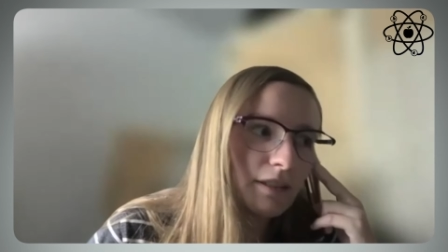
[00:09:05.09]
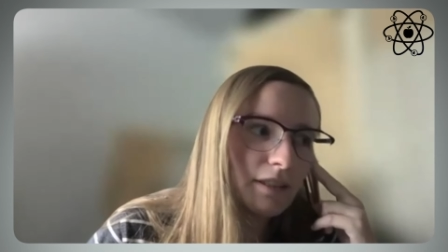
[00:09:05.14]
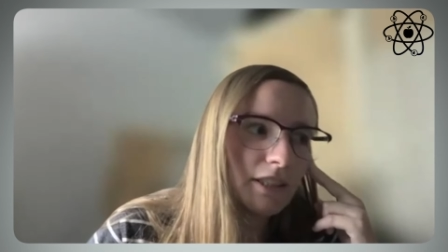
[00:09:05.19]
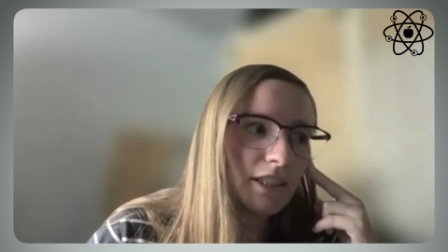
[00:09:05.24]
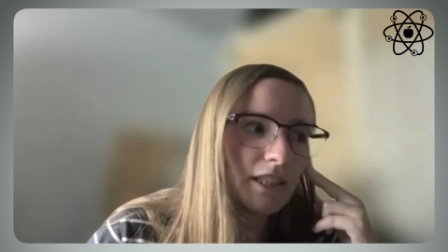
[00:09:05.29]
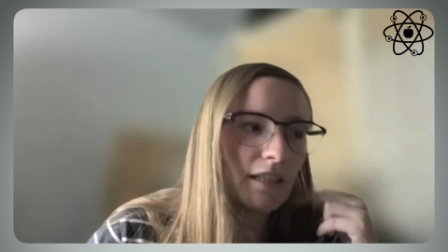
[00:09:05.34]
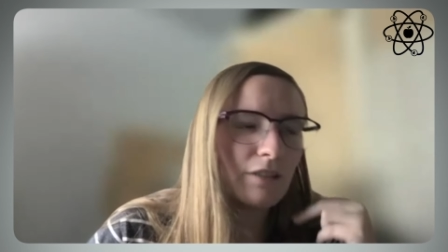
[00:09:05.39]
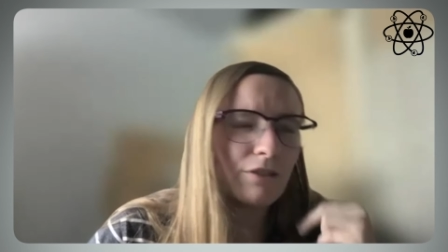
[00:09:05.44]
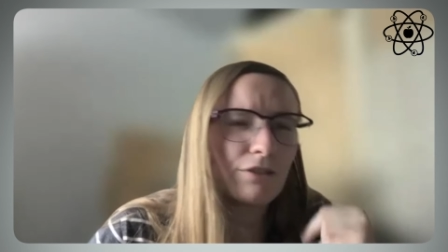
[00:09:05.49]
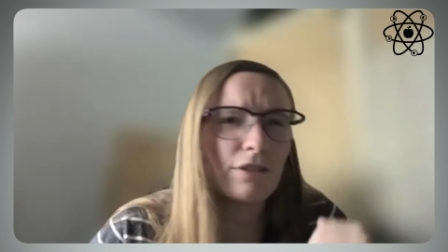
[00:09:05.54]

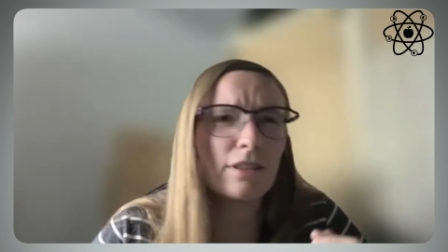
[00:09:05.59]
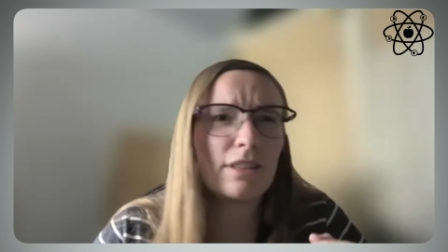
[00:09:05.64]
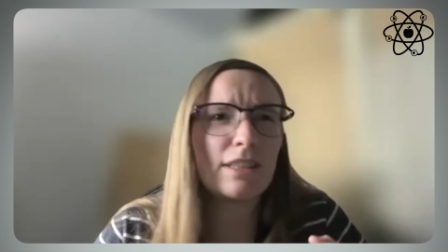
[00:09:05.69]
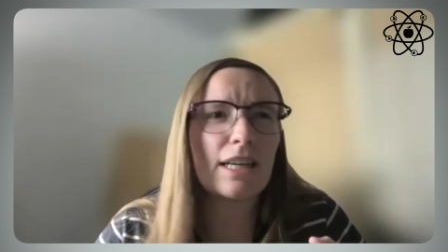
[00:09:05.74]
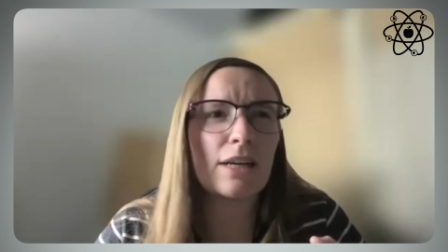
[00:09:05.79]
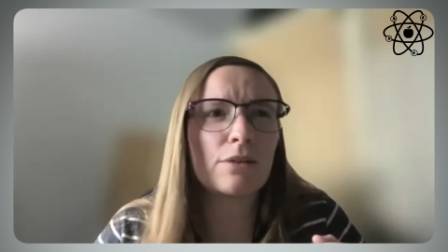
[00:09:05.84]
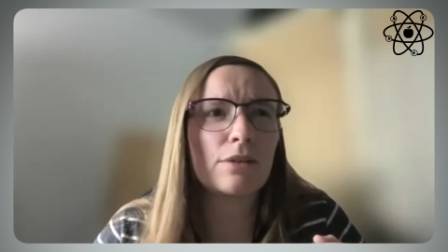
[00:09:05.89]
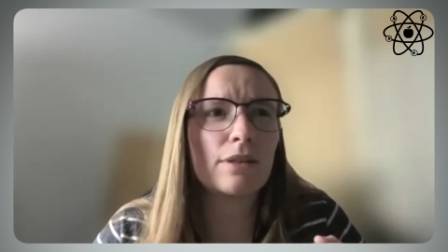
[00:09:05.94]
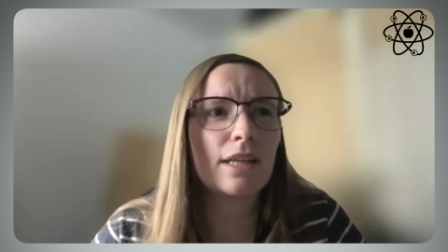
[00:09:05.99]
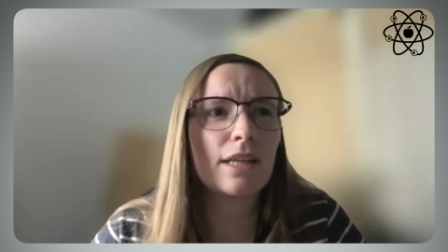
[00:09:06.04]
Jennifer
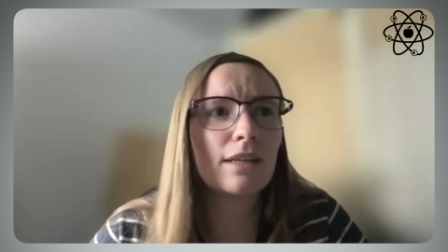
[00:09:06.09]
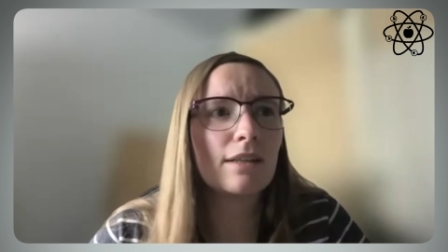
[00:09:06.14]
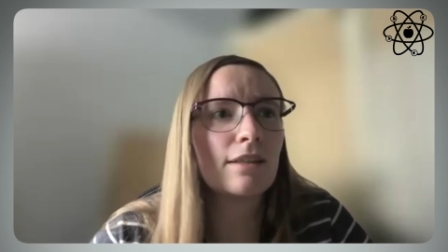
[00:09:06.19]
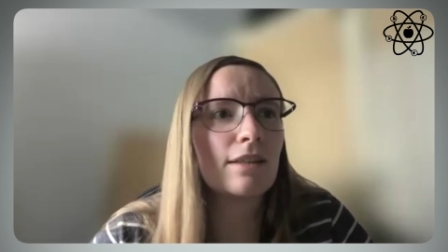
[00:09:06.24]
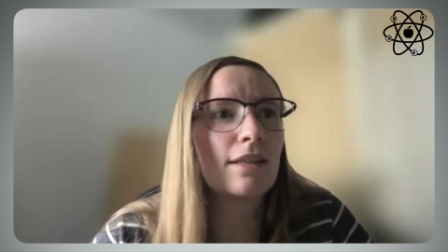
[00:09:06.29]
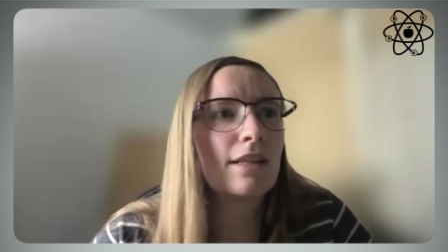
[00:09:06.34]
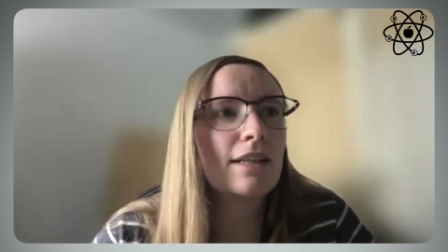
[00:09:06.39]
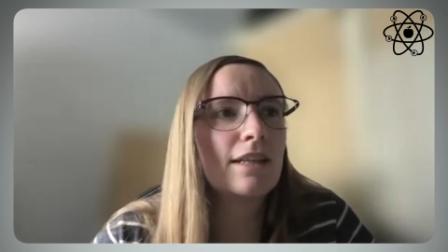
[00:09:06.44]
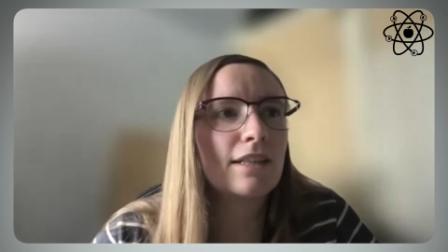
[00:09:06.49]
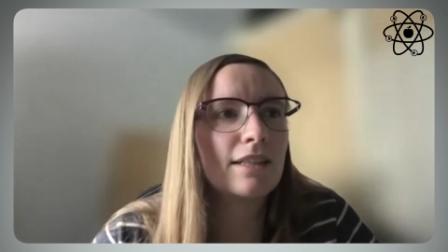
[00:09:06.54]
Doudna
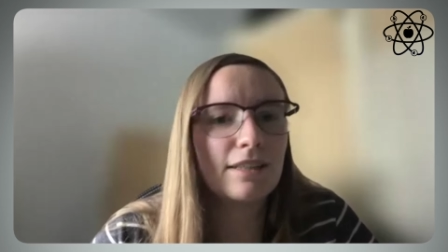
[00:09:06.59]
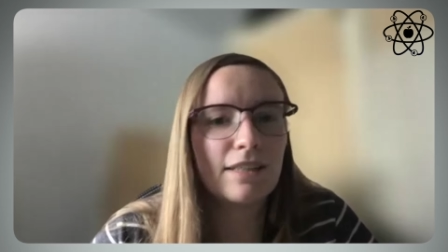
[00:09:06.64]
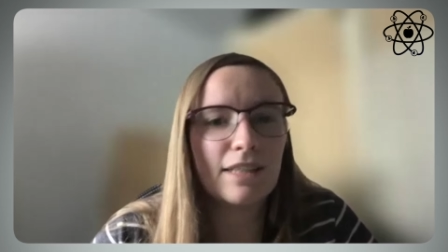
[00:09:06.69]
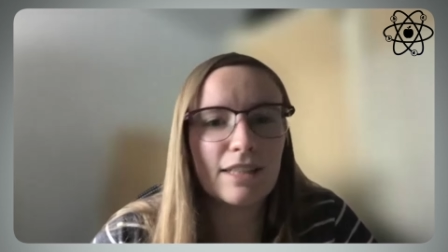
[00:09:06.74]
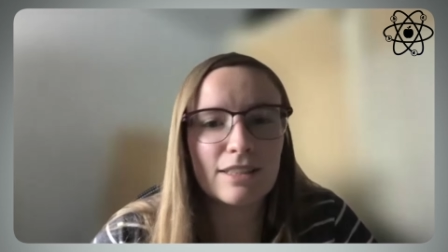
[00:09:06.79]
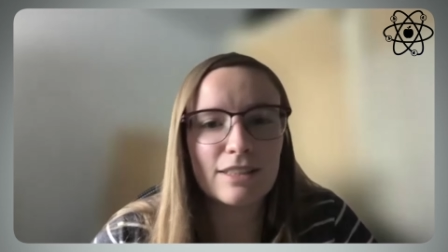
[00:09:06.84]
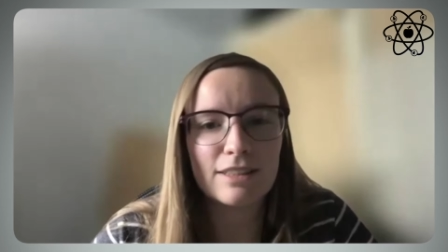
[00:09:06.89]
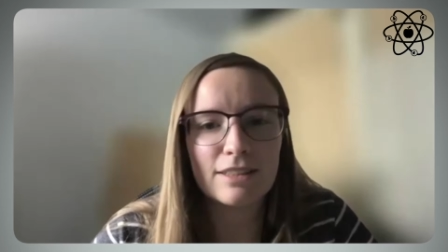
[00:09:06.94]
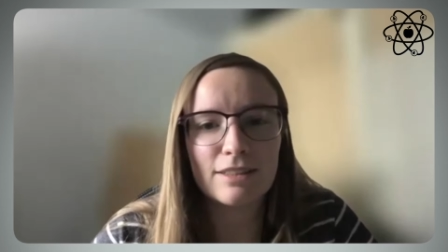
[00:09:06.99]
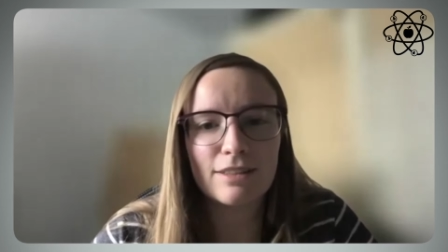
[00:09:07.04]

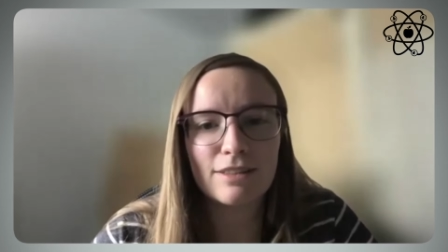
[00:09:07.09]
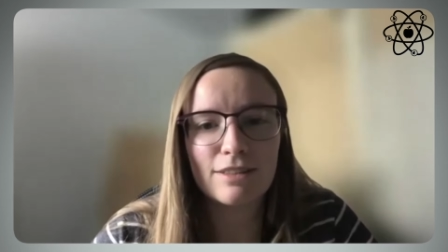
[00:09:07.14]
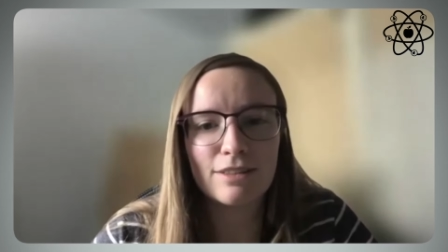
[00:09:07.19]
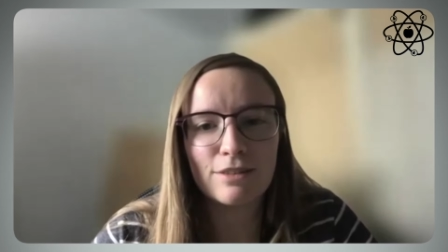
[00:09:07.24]
that